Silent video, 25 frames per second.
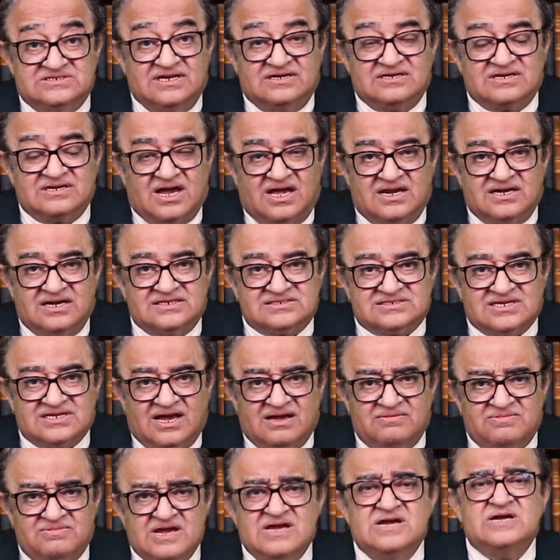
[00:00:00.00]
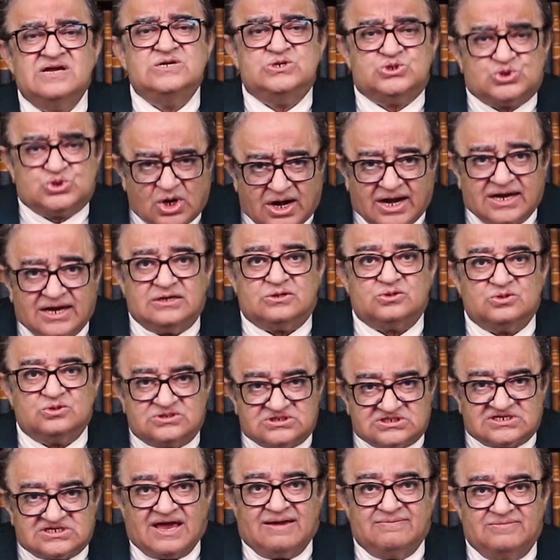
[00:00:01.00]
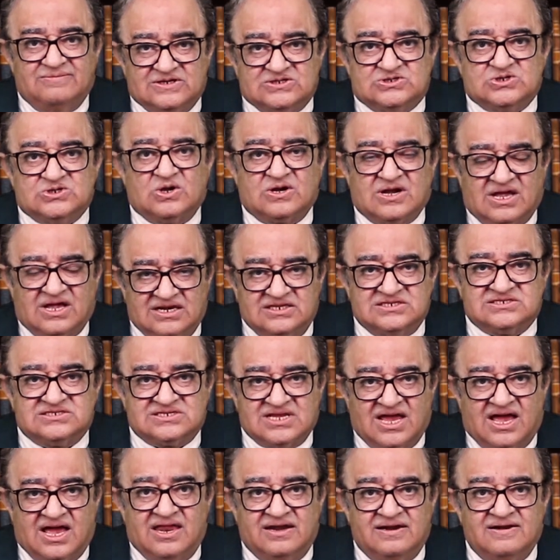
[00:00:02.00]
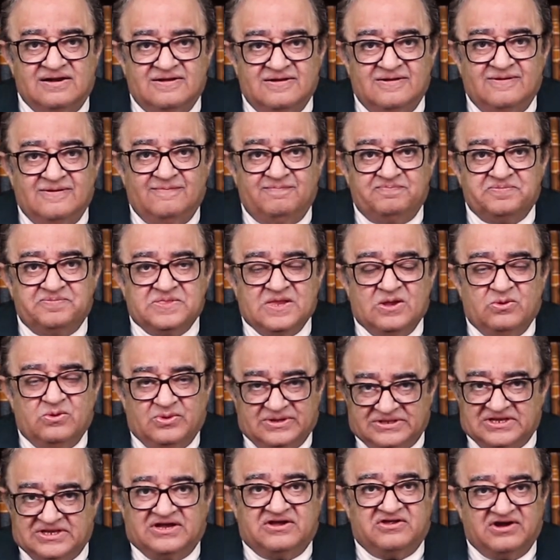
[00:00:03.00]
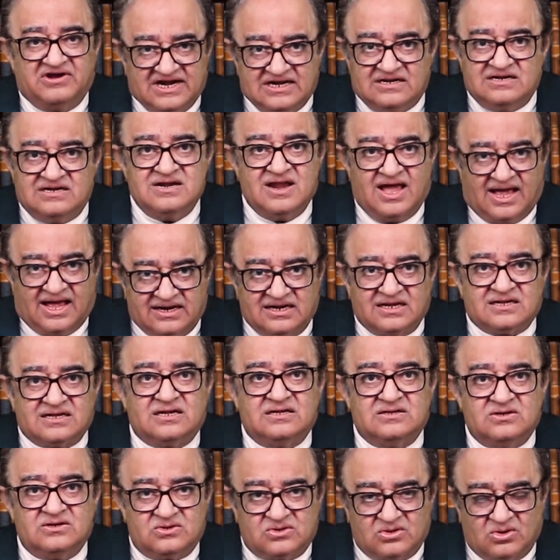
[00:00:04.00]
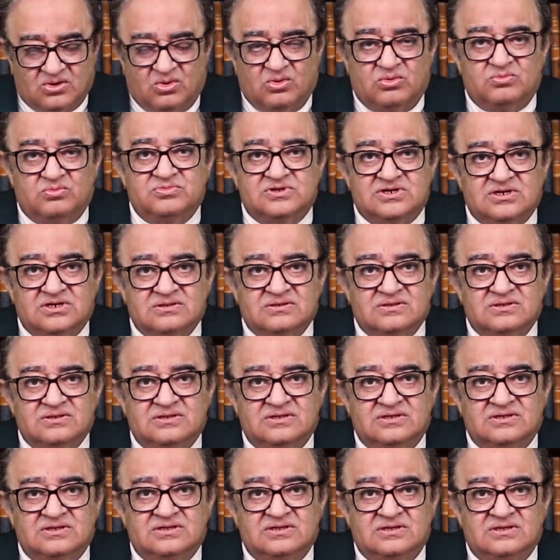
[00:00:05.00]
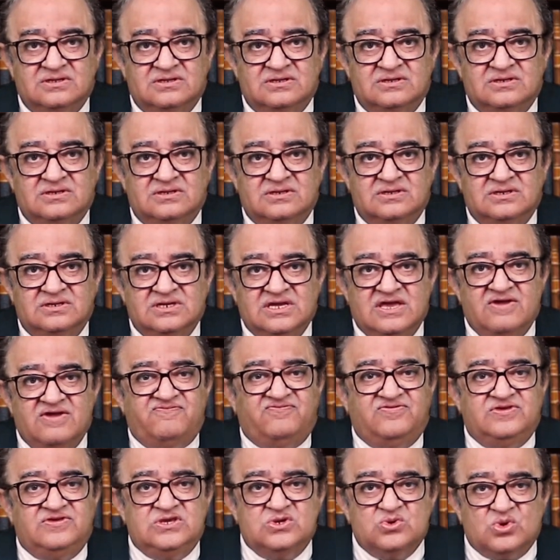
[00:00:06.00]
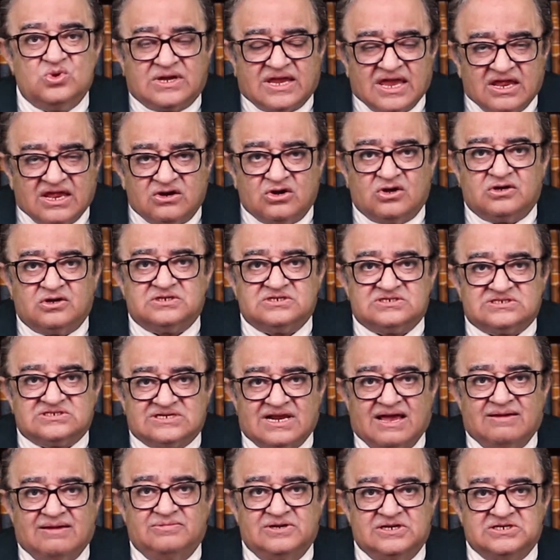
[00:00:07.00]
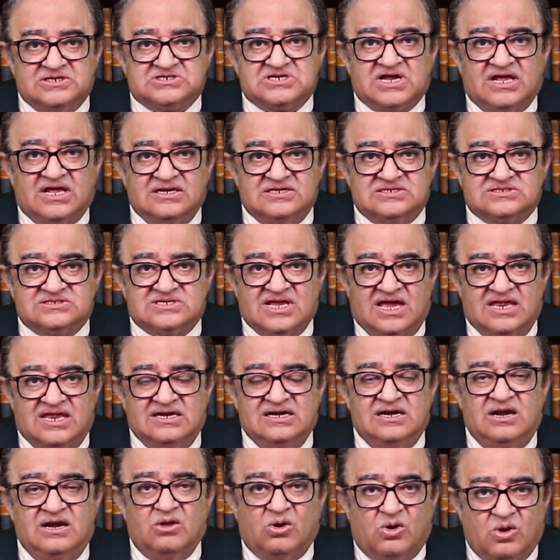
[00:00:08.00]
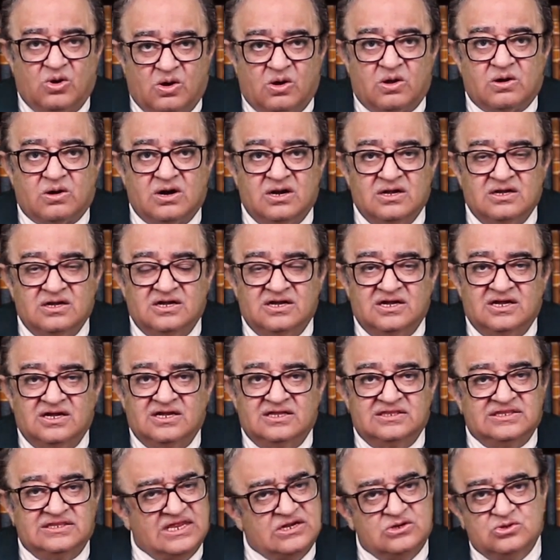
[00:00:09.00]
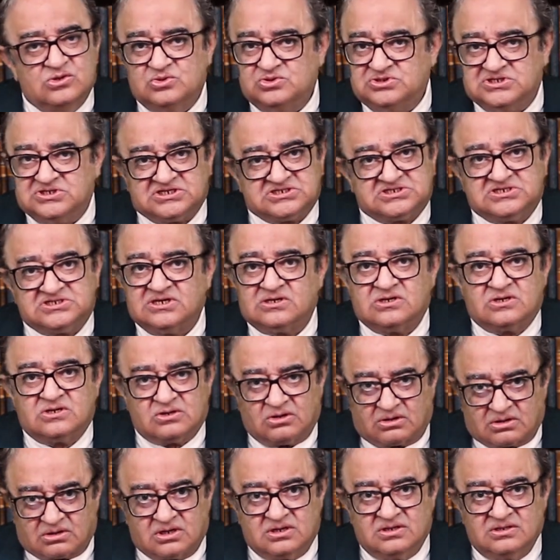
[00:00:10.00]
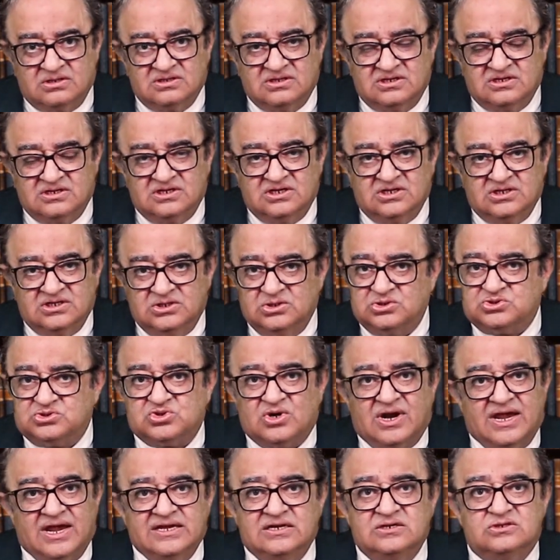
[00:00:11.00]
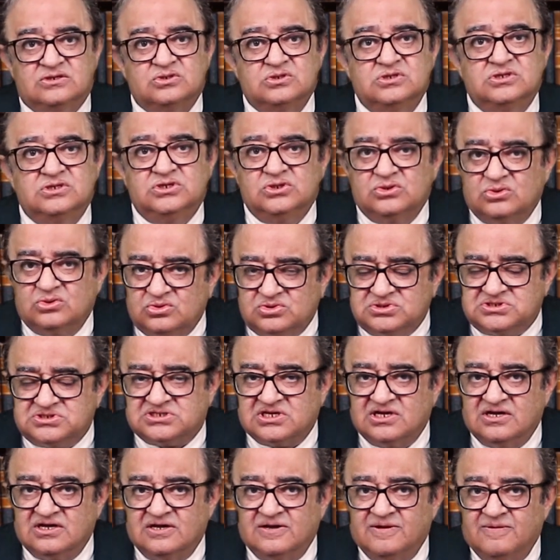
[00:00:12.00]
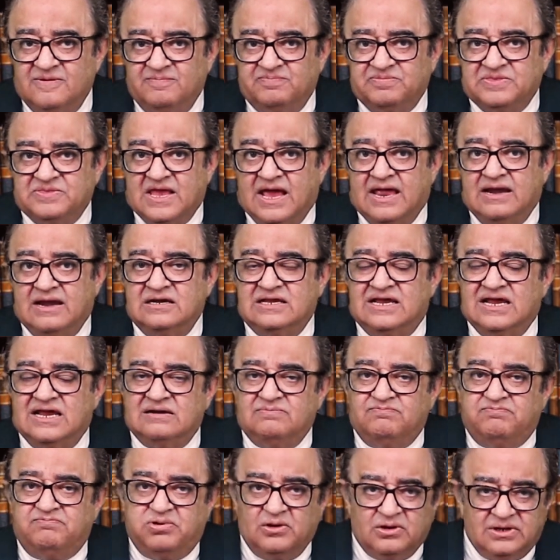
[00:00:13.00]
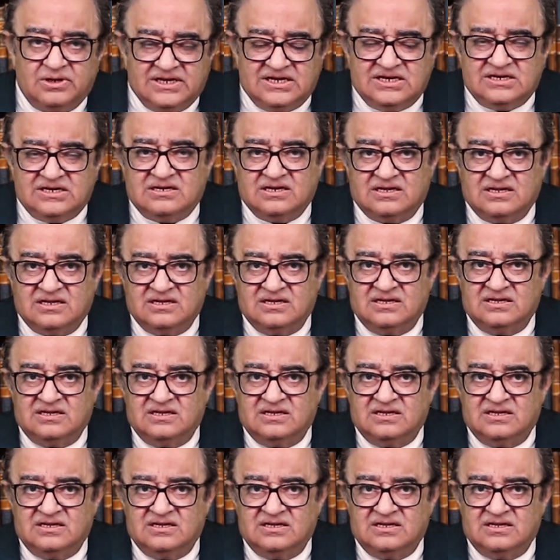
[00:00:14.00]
Nankana Sahib. Try to establish your Khalistan where the great Nanak roamed. If you cannot establish Khalistan in Lahore, then you're just a crook. You're trying to use and get bullied